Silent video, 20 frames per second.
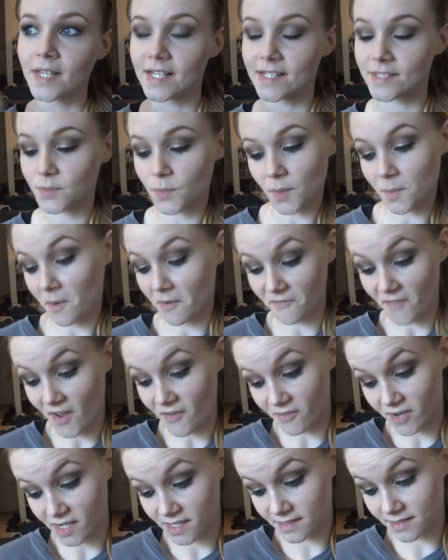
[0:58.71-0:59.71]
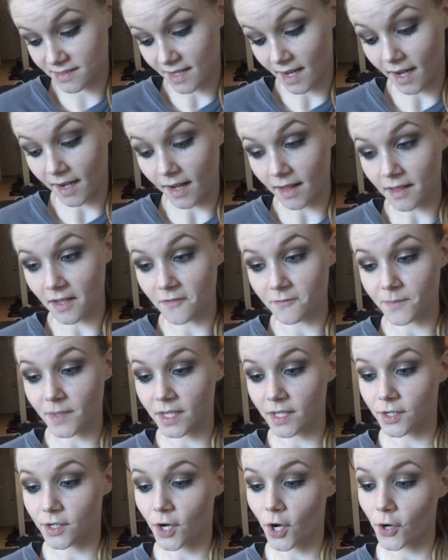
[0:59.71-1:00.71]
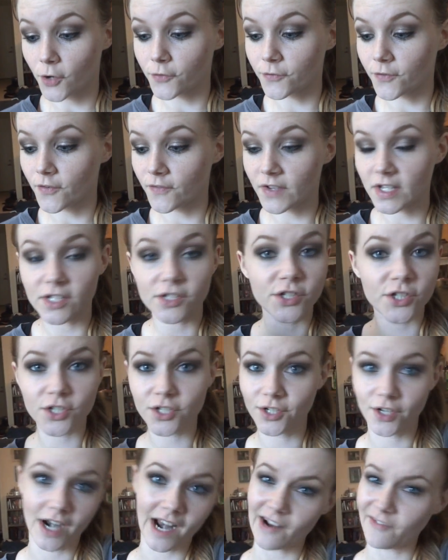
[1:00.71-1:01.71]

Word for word: It's one of my favorites, and I love Mila Jovovich,